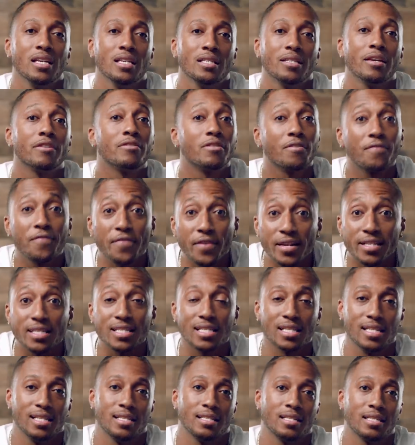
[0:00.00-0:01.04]
They're
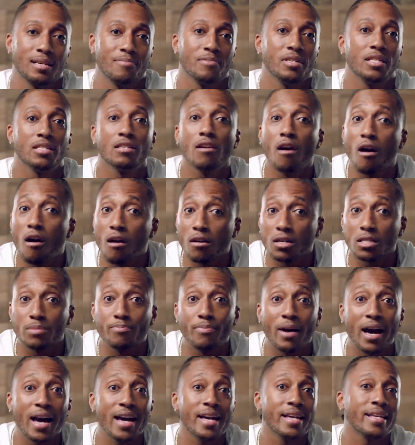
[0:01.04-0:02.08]
defenseless. I mean, dogs
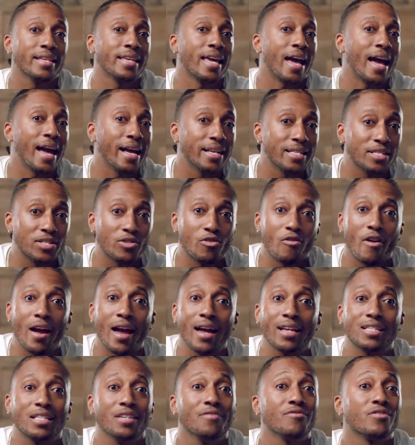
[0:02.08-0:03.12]
bite, cats
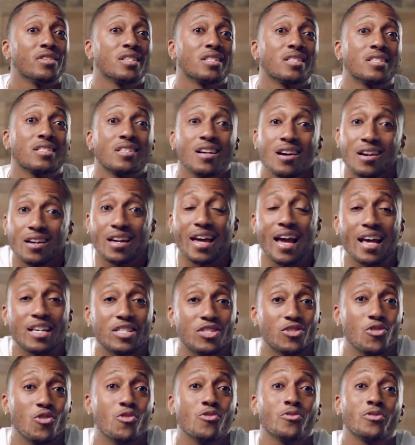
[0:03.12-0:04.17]
scratch, even a skunk has
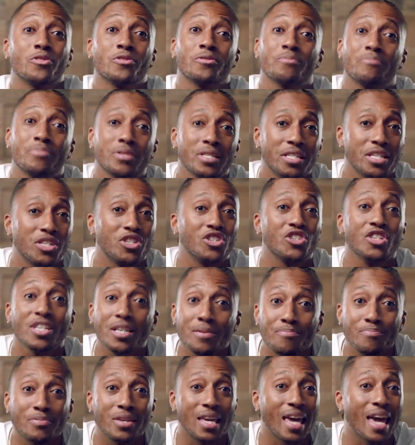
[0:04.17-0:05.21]
an odor, but a
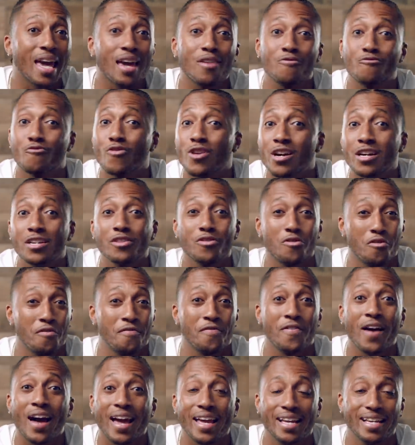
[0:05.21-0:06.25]
sheep can't run or
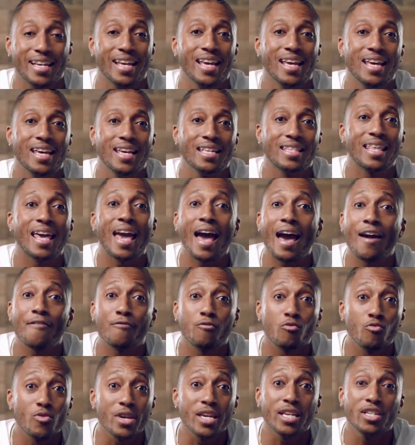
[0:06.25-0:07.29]
fight. They
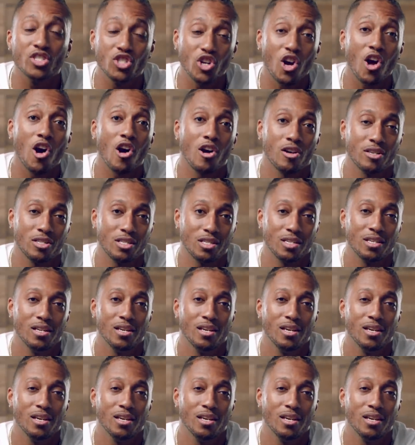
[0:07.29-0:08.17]
have weak jaws.